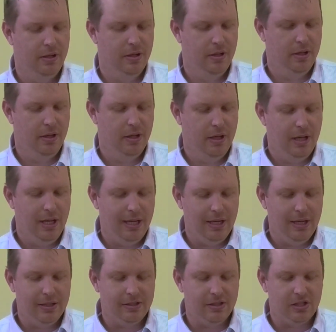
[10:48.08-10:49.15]
And
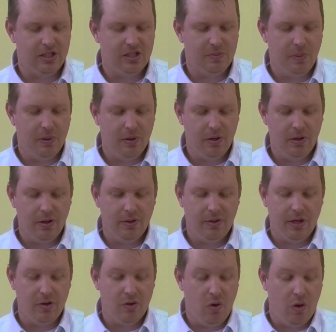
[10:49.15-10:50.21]
it is the Spirit
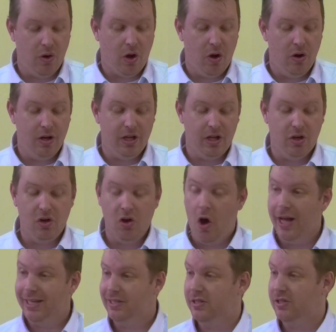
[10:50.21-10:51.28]
that not only
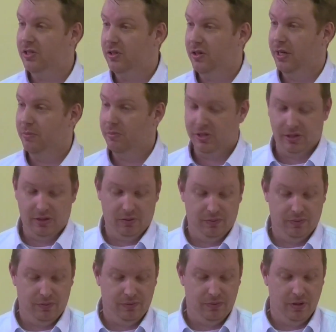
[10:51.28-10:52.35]
unites us to
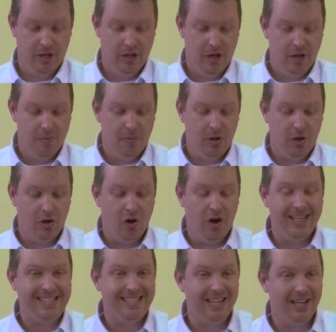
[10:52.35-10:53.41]
Himself, but
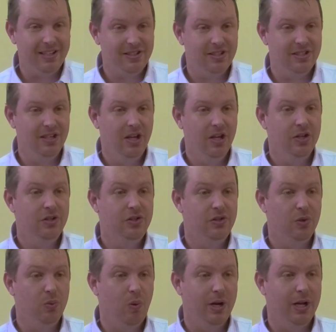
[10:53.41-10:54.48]
unites us
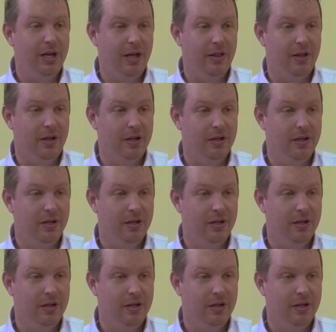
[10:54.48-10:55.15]
to one another.